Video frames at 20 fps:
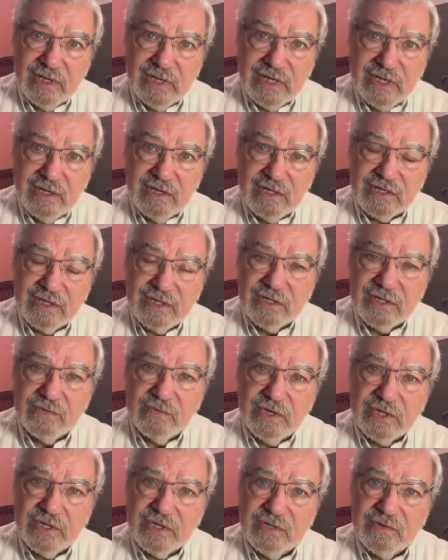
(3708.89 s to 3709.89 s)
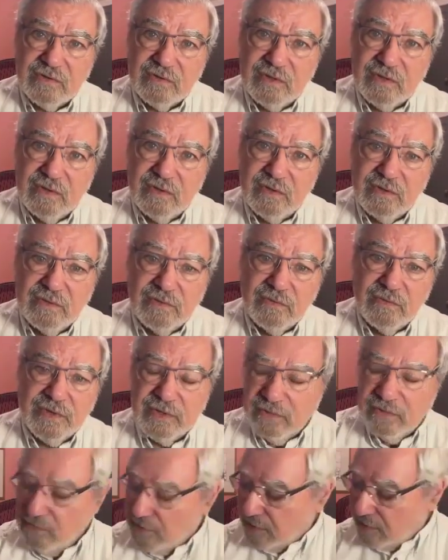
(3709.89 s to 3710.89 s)
legal situation,
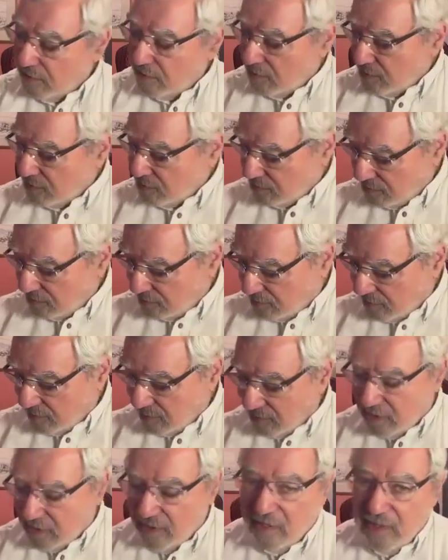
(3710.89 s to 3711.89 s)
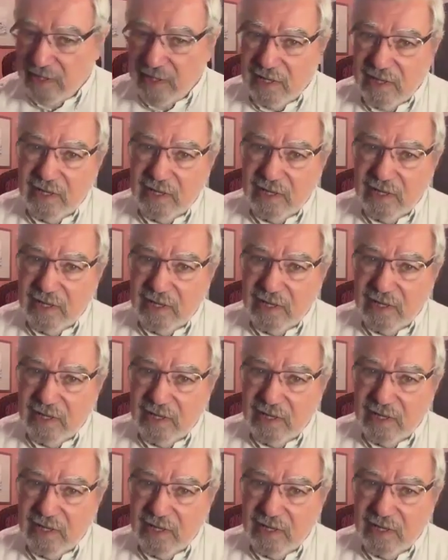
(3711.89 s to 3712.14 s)
whether they should take